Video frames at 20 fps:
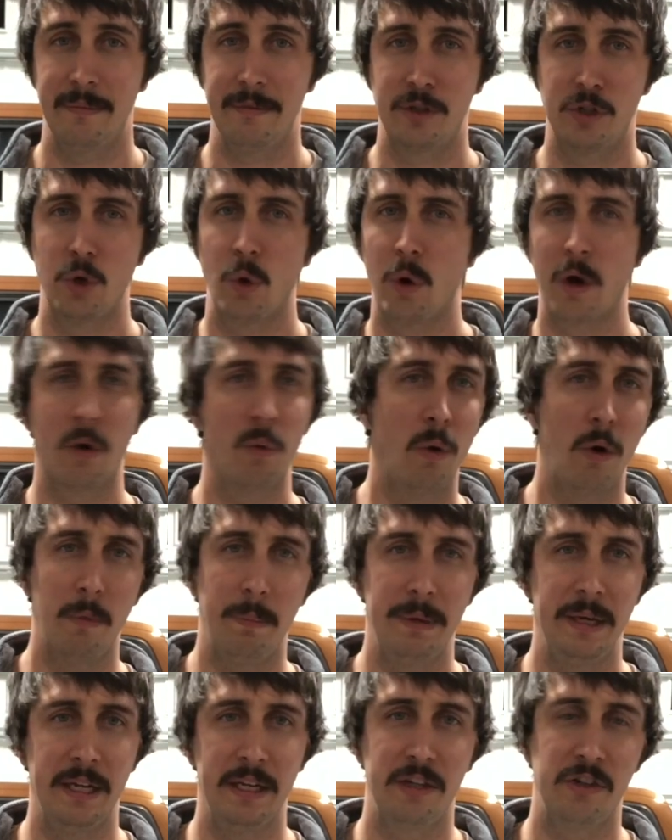Torque won't
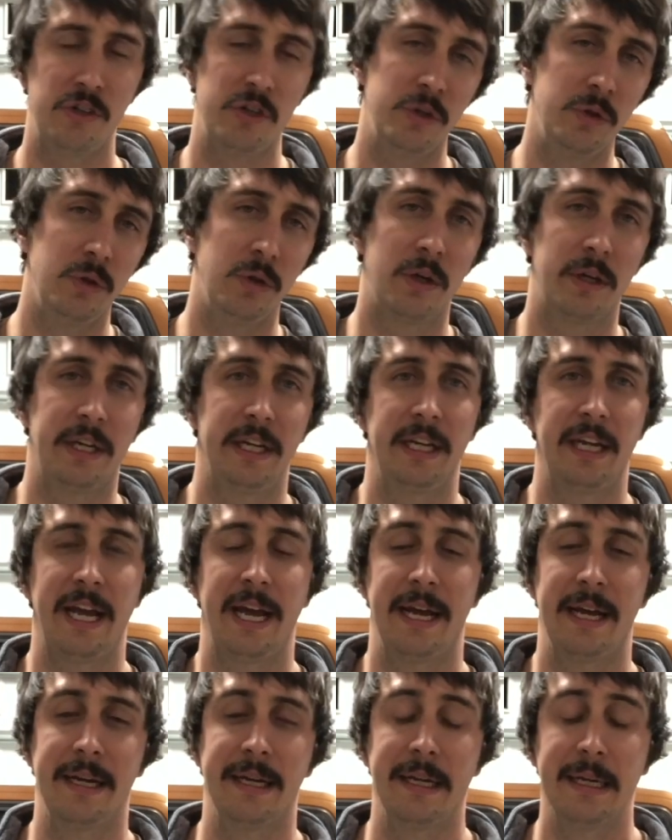be an issue looking
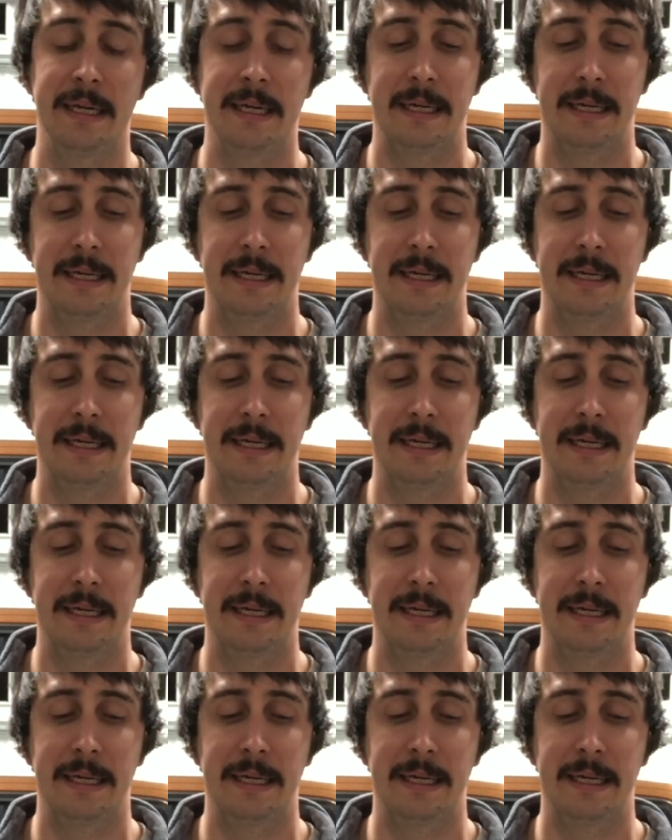at